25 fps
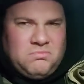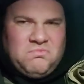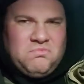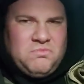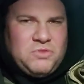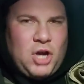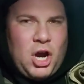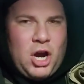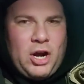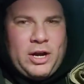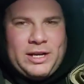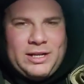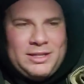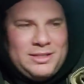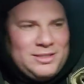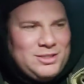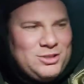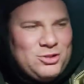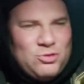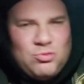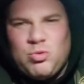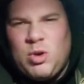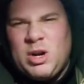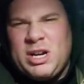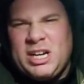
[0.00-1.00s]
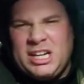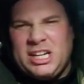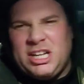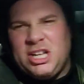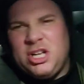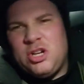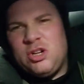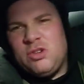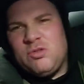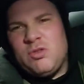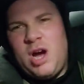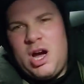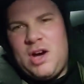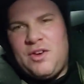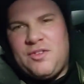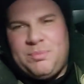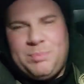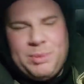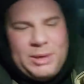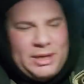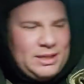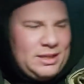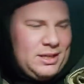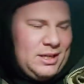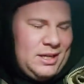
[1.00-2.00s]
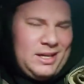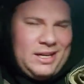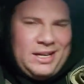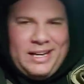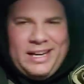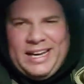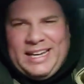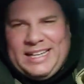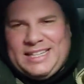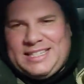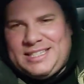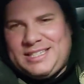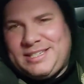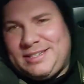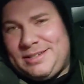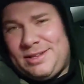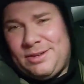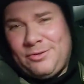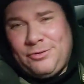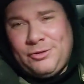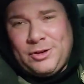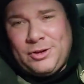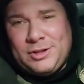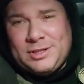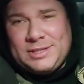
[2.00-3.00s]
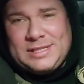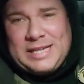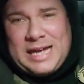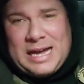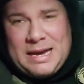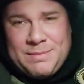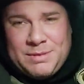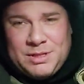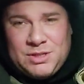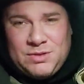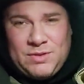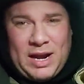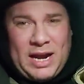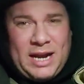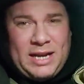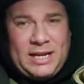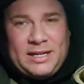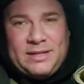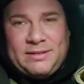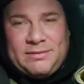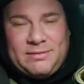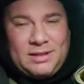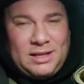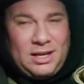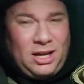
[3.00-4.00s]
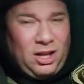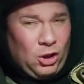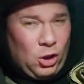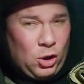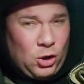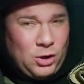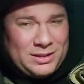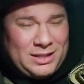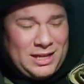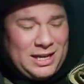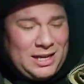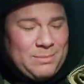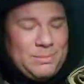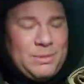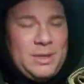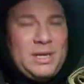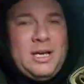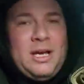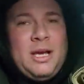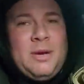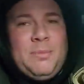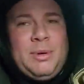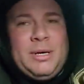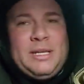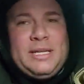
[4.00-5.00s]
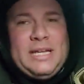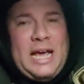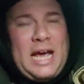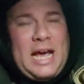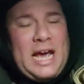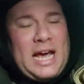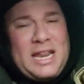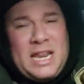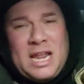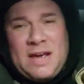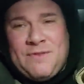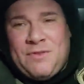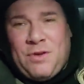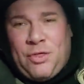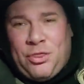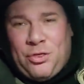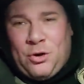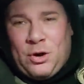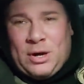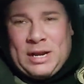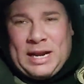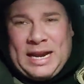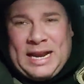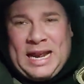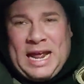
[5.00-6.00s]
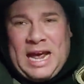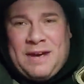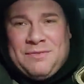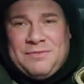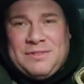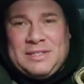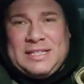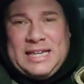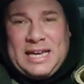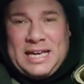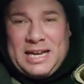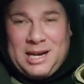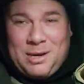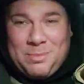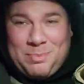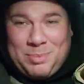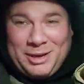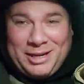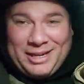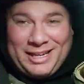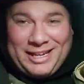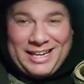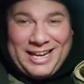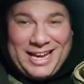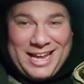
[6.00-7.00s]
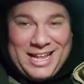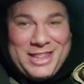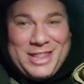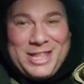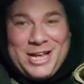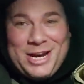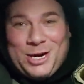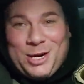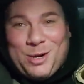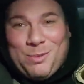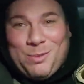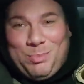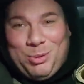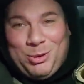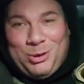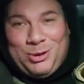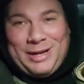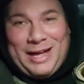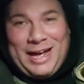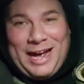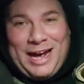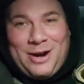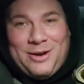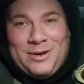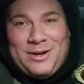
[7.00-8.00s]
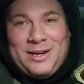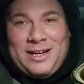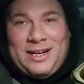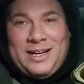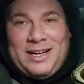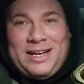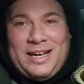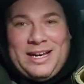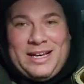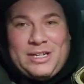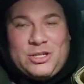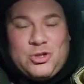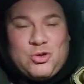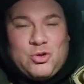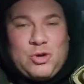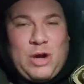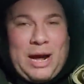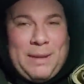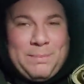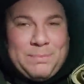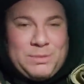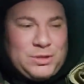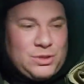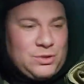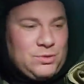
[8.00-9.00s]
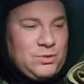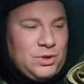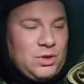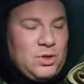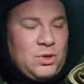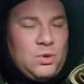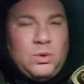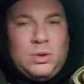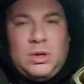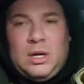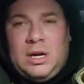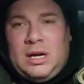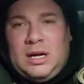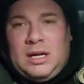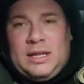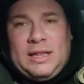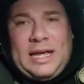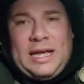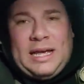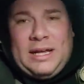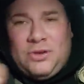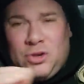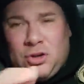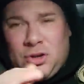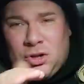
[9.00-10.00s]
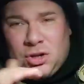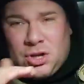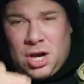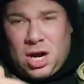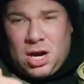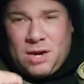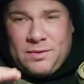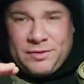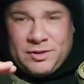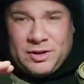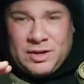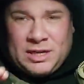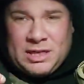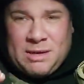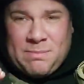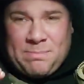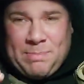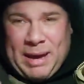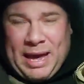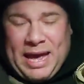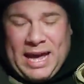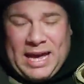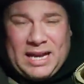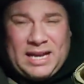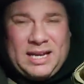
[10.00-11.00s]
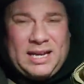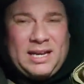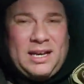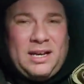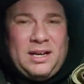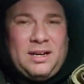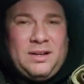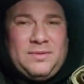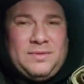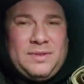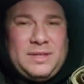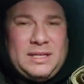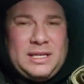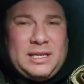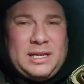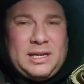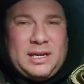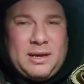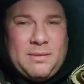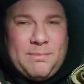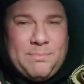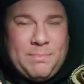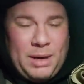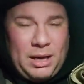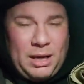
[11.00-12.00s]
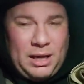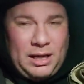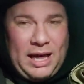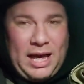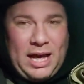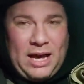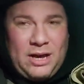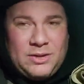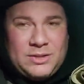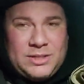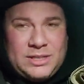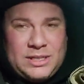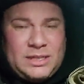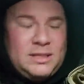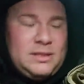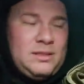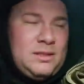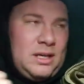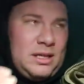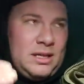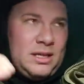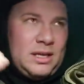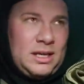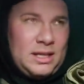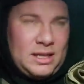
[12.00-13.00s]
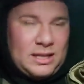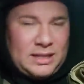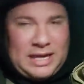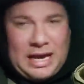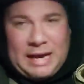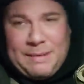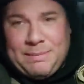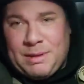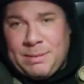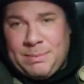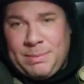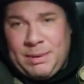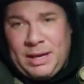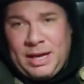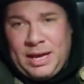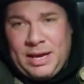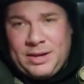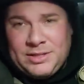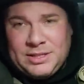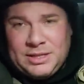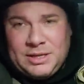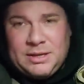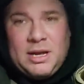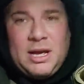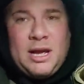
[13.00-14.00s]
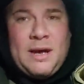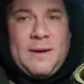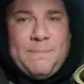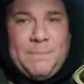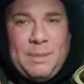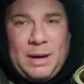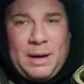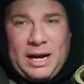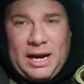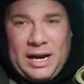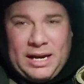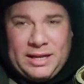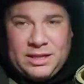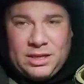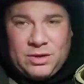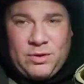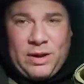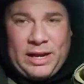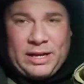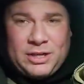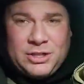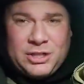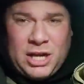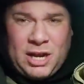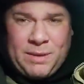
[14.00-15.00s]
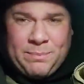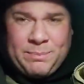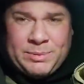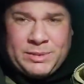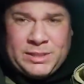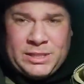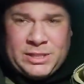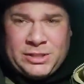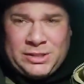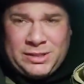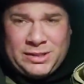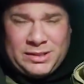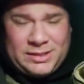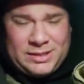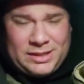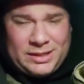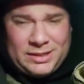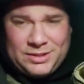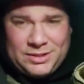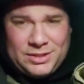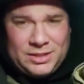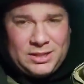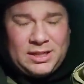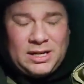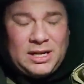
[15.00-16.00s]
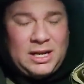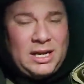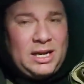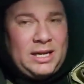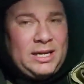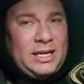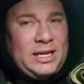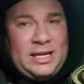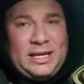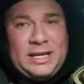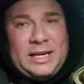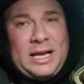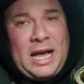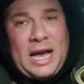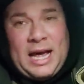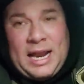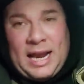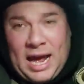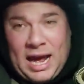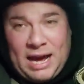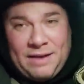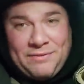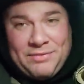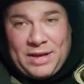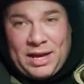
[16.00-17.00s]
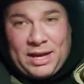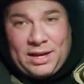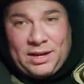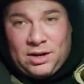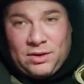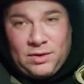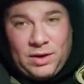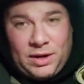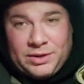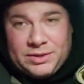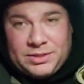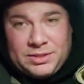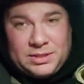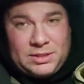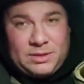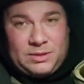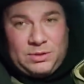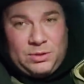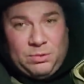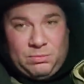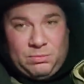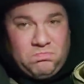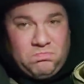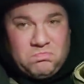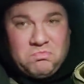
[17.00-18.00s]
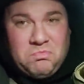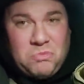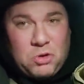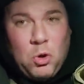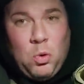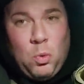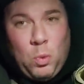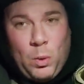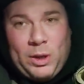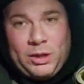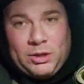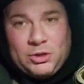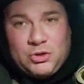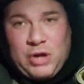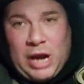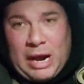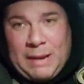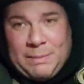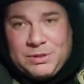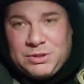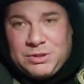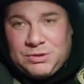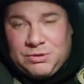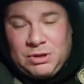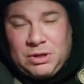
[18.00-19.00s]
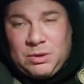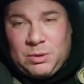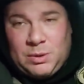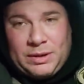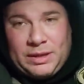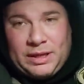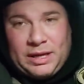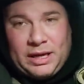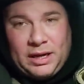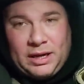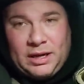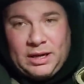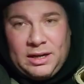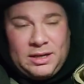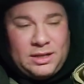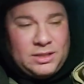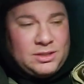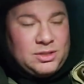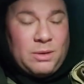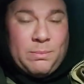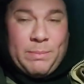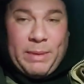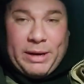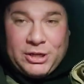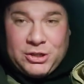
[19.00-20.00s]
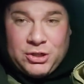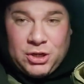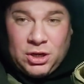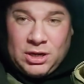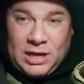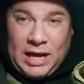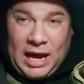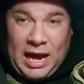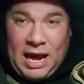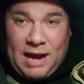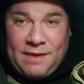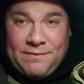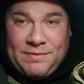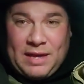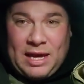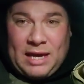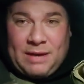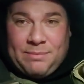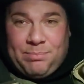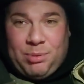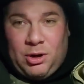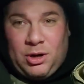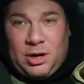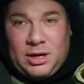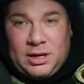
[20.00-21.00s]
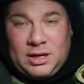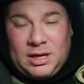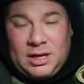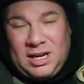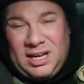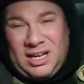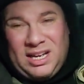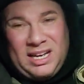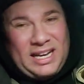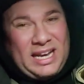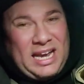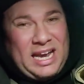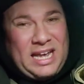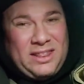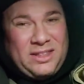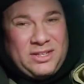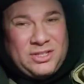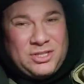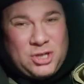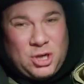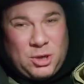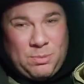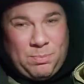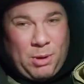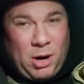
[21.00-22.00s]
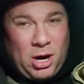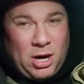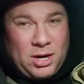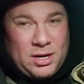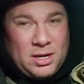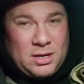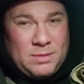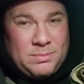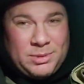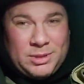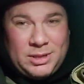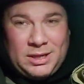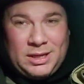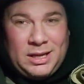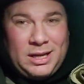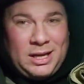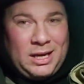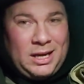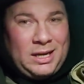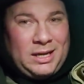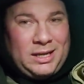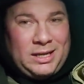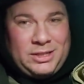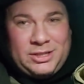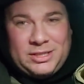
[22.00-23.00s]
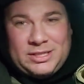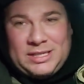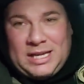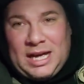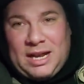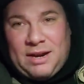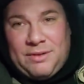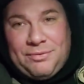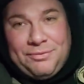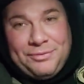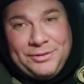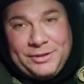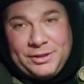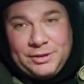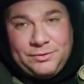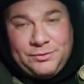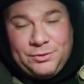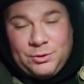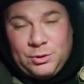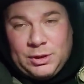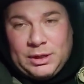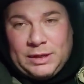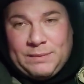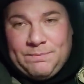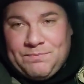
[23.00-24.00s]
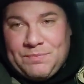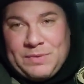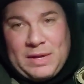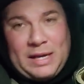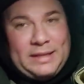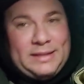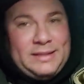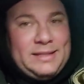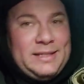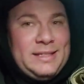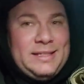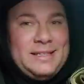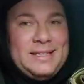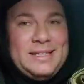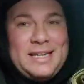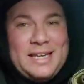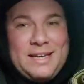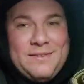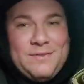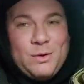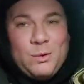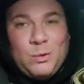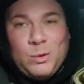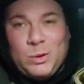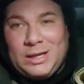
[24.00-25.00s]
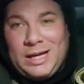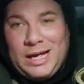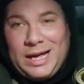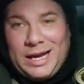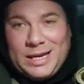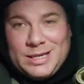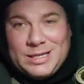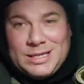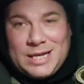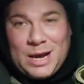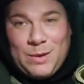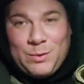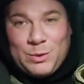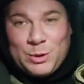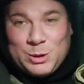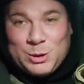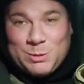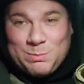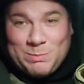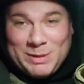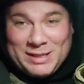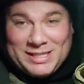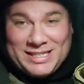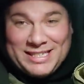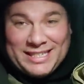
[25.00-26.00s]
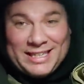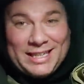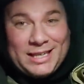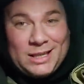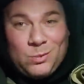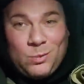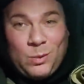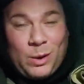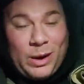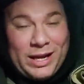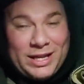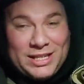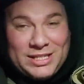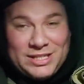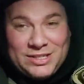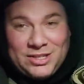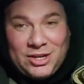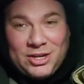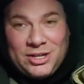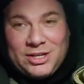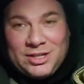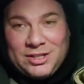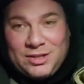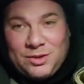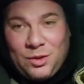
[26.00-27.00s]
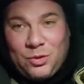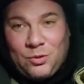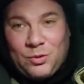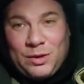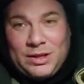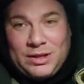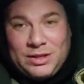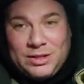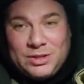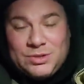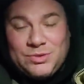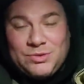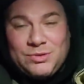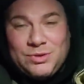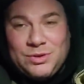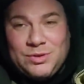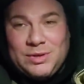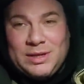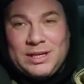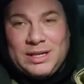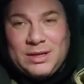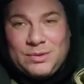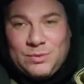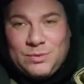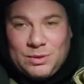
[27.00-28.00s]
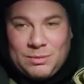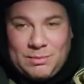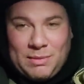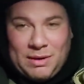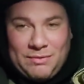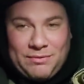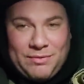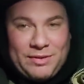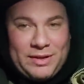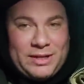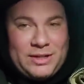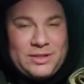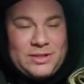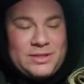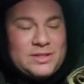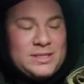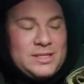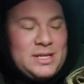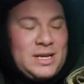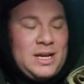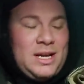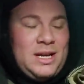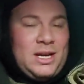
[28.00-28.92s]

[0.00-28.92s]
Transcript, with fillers: Sorry, running a little rough, but. That's the first time it's ran in a long time. But yeah, I never thought I'd have to get up in there to pull out a drop screw. That little cover on the back of the bell housing, on, on the top of the bell housing, behind the crankshaft positioning sensor, you gotta have that or else you will drop a screw in there. So make sure you have that part. Again, there's no part number. You just gotta feel for it. I didn't even realize I was missing it when I started to thread the screw in with my fingers.